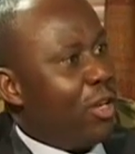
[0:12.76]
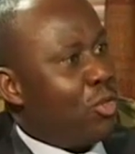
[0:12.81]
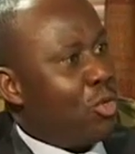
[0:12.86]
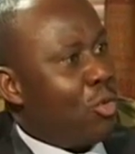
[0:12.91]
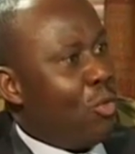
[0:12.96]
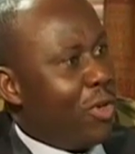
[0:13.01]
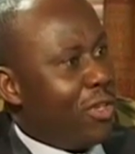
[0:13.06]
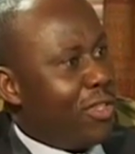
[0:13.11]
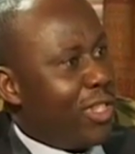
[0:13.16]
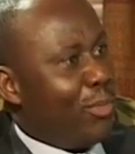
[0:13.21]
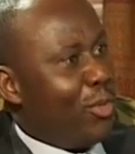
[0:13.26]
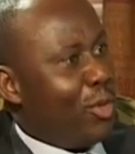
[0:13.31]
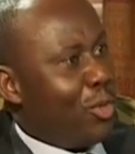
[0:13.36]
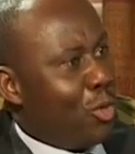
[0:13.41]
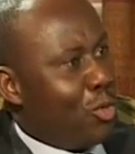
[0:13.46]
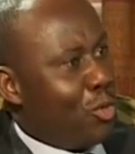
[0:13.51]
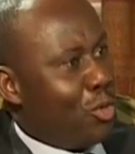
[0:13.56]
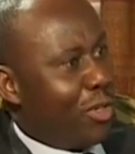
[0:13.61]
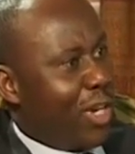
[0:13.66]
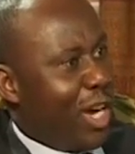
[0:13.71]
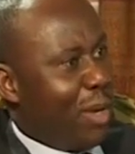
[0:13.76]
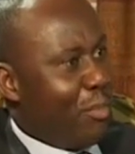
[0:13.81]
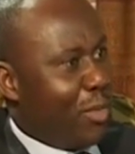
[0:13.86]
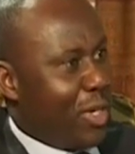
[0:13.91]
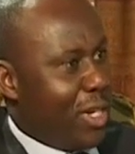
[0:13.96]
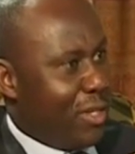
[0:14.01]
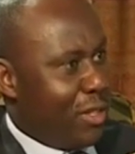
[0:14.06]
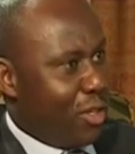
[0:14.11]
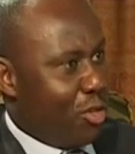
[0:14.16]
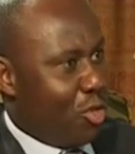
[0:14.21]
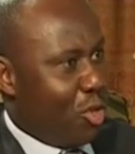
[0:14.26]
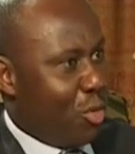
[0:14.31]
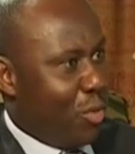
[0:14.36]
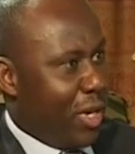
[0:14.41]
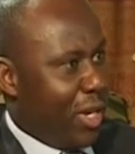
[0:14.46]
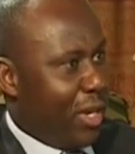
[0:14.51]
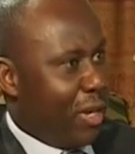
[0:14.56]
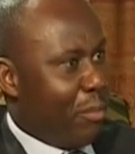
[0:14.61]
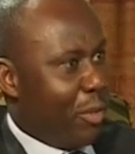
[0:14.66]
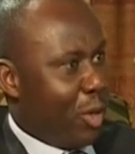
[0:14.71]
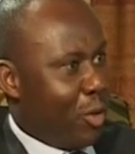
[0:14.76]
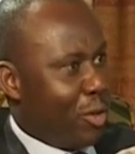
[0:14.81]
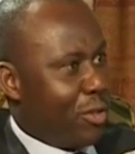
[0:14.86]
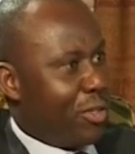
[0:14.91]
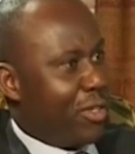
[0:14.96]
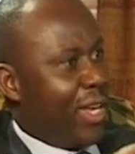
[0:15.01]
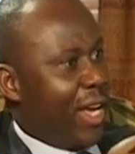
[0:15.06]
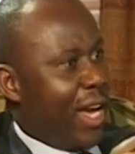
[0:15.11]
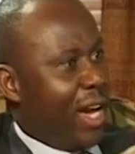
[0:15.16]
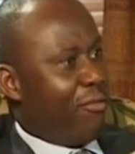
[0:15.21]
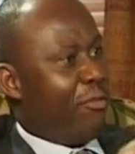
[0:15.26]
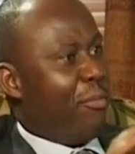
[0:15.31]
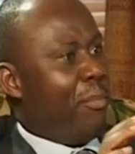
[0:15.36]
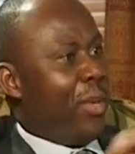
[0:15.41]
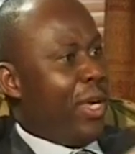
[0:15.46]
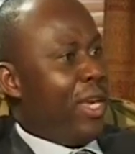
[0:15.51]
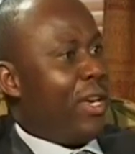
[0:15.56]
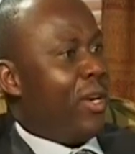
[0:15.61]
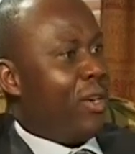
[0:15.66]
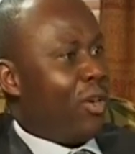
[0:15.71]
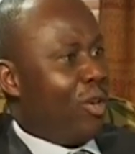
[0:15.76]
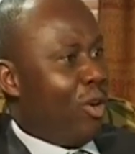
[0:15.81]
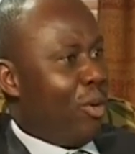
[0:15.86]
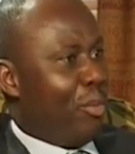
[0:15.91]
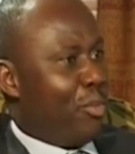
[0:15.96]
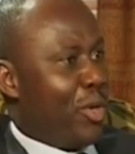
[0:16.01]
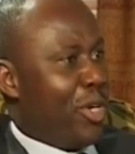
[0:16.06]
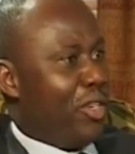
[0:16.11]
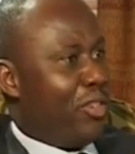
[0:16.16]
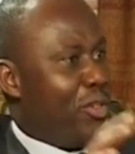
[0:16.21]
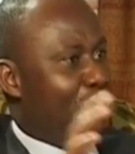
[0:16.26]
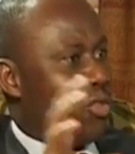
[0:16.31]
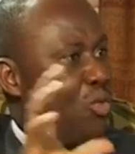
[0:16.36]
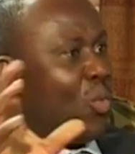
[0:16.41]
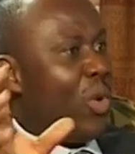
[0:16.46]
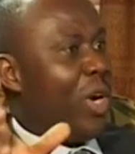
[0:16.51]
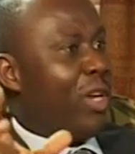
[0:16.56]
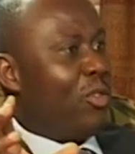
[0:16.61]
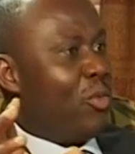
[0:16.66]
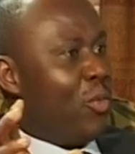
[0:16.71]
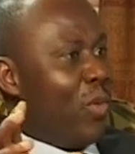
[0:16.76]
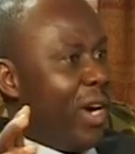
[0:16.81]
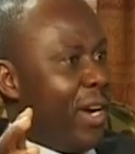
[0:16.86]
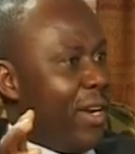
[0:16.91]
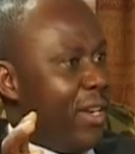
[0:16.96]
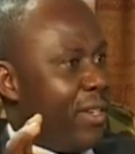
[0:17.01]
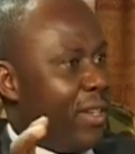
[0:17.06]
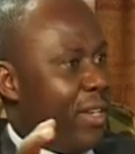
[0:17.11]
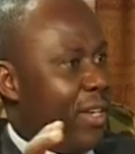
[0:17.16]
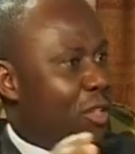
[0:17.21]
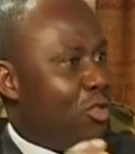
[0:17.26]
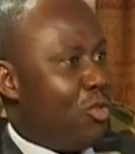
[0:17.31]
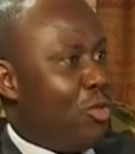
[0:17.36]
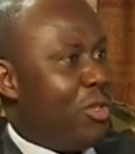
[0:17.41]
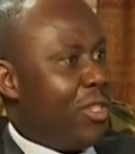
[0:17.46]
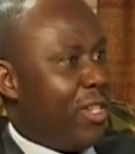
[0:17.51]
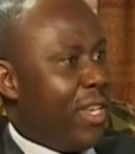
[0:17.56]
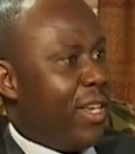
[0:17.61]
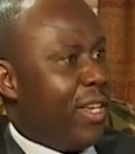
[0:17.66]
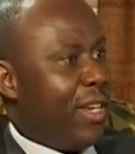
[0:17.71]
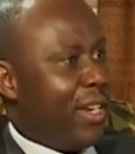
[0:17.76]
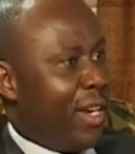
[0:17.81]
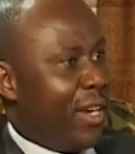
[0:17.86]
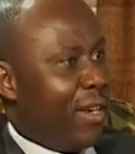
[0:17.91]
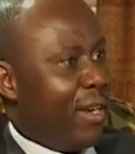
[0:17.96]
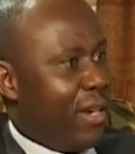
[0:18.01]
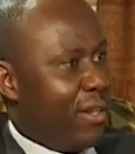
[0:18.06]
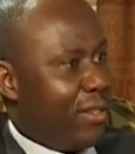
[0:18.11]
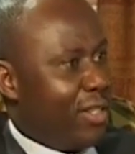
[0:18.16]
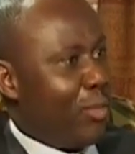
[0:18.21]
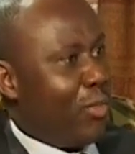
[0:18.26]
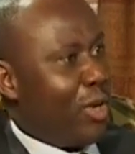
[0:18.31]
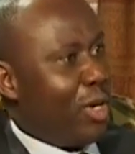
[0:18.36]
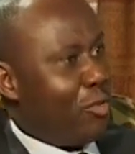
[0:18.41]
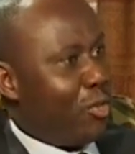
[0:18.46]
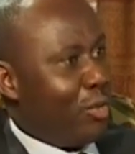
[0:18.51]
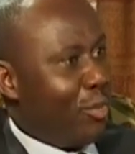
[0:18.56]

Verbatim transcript: And so what some of those companies are doing because they have big operations worldwide mm. is you take a, uh, someone